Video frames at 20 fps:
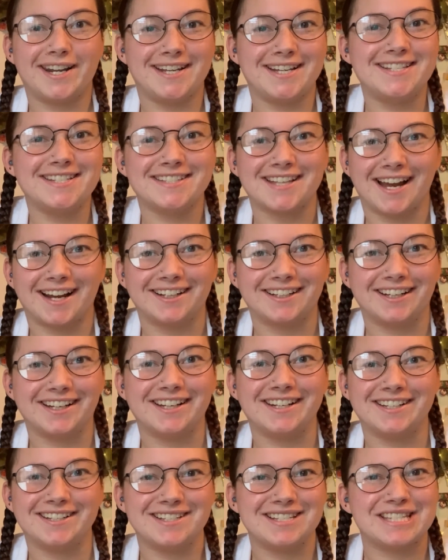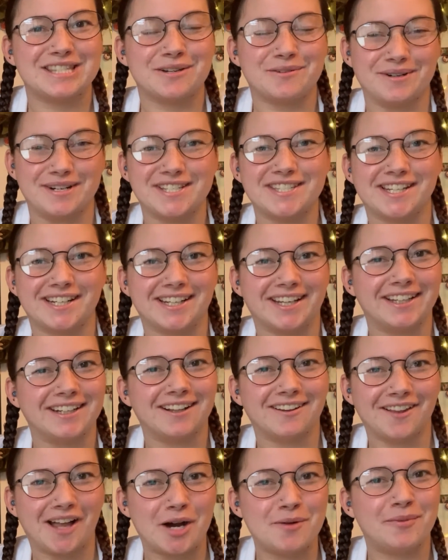exactly it is that we're sitting in
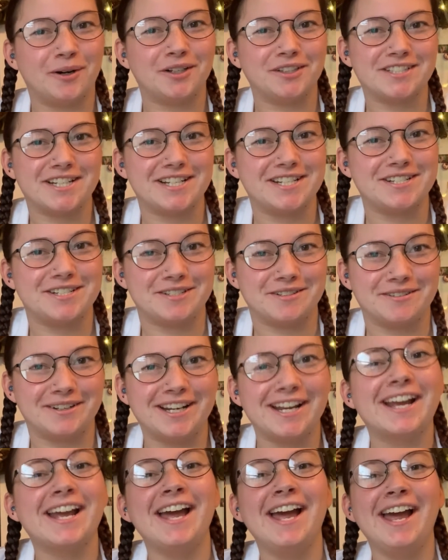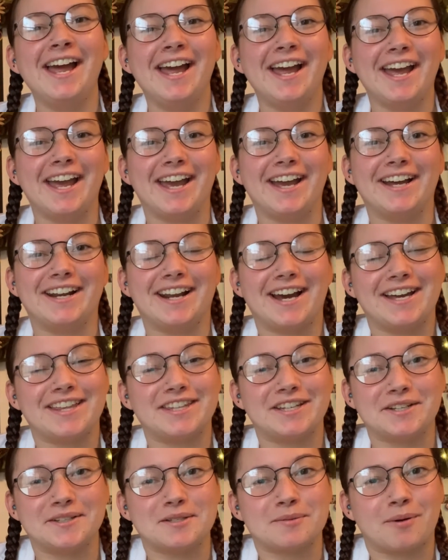a lab all day doing, and I
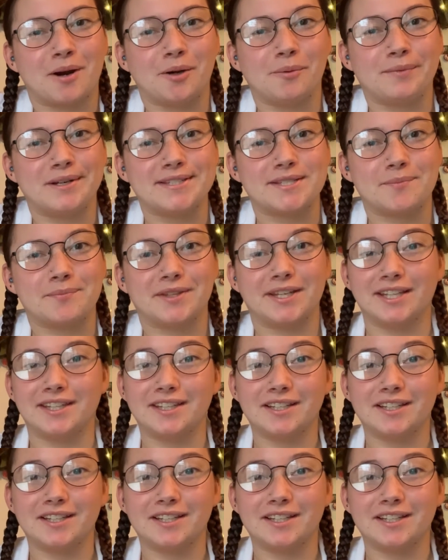think it's probably something